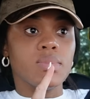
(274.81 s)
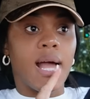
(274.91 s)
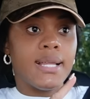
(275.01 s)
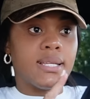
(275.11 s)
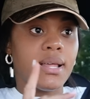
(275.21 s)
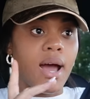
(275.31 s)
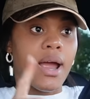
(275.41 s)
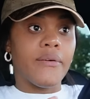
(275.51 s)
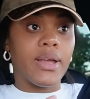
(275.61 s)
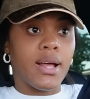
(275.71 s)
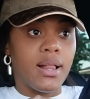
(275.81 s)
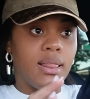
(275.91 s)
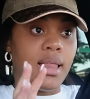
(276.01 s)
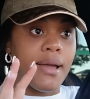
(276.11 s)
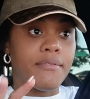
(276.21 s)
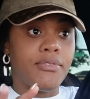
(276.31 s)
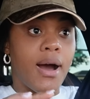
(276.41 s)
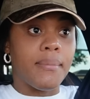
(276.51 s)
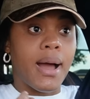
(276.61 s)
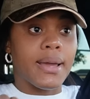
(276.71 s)
I need an Ariel like
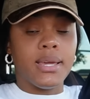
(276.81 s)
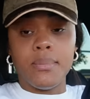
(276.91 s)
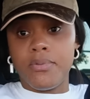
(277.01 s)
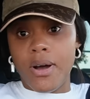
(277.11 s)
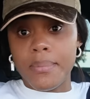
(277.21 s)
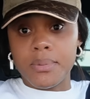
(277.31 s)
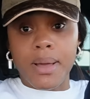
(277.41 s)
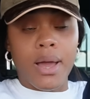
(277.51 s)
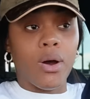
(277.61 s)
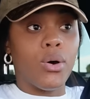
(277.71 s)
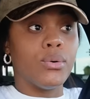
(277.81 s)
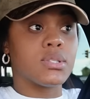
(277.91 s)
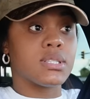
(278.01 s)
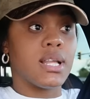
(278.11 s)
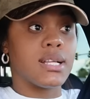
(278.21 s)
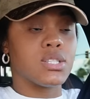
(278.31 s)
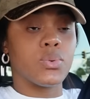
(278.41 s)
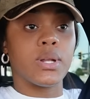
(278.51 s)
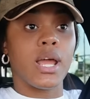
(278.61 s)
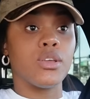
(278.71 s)
fab. I keep fab in my house. That's
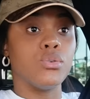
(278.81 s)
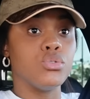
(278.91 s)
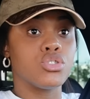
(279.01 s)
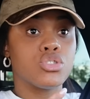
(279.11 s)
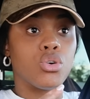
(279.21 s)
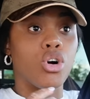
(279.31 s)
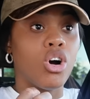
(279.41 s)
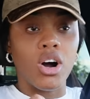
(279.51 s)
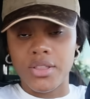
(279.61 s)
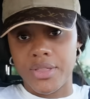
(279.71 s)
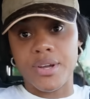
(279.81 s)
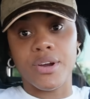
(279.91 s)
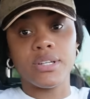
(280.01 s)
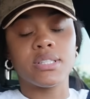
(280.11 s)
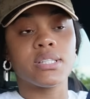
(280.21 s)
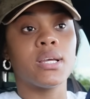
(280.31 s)
what I use to cut dirt.